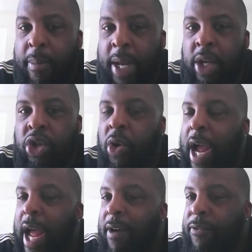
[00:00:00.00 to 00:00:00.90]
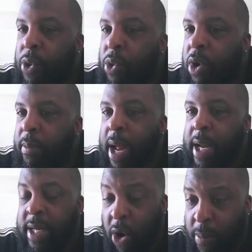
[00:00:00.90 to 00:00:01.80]
Making sure I have food on
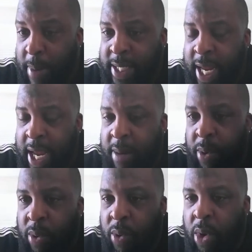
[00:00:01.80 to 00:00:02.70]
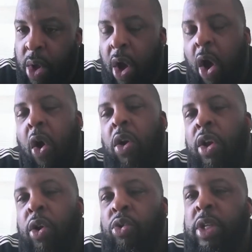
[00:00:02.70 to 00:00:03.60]
my table, all of
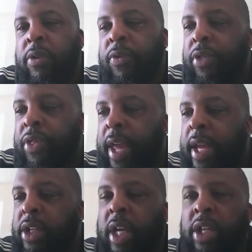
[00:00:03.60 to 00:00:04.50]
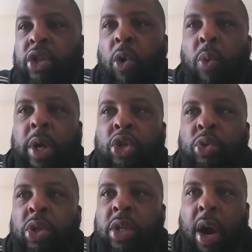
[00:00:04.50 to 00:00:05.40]
those different things. And so what
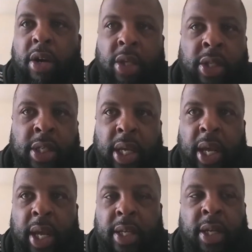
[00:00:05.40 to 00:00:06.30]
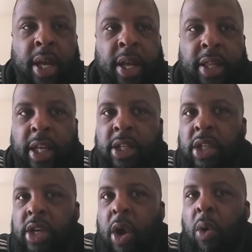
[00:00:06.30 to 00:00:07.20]
you start to see is this
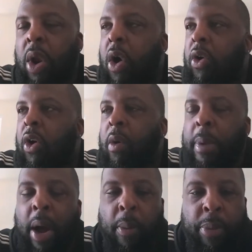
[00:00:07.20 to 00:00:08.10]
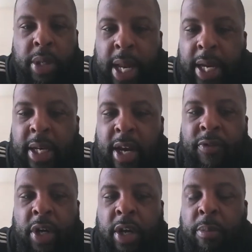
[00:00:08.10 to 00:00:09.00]
is no longer about protecting
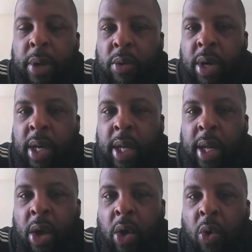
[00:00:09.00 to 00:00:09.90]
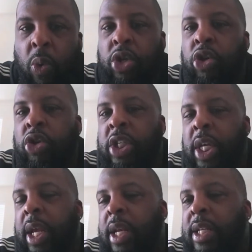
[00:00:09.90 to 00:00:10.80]
of the community. What you're
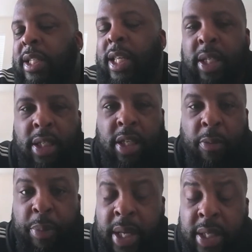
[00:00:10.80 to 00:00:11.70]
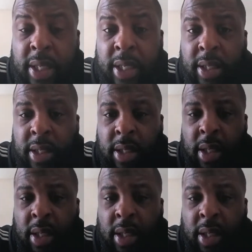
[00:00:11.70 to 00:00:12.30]
seeing is this is a business.